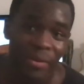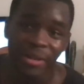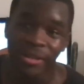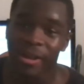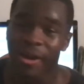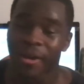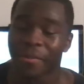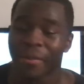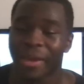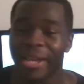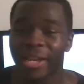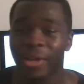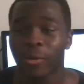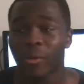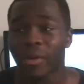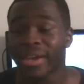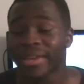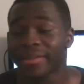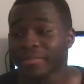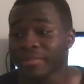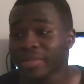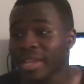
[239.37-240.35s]
But um,
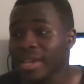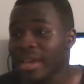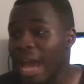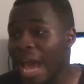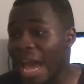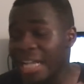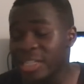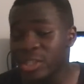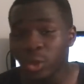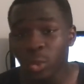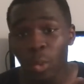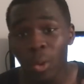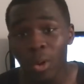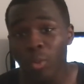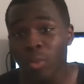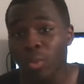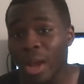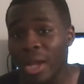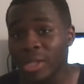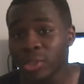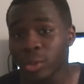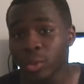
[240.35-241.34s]
anyway, I
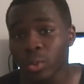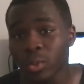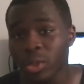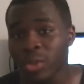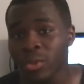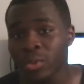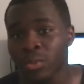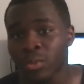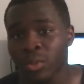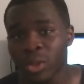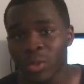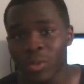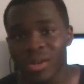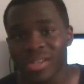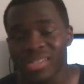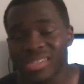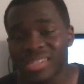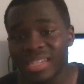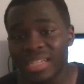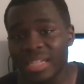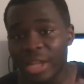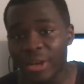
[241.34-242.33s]
do. I do really, really want
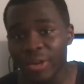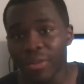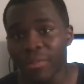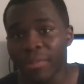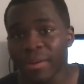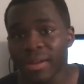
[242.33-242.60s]
to see Larry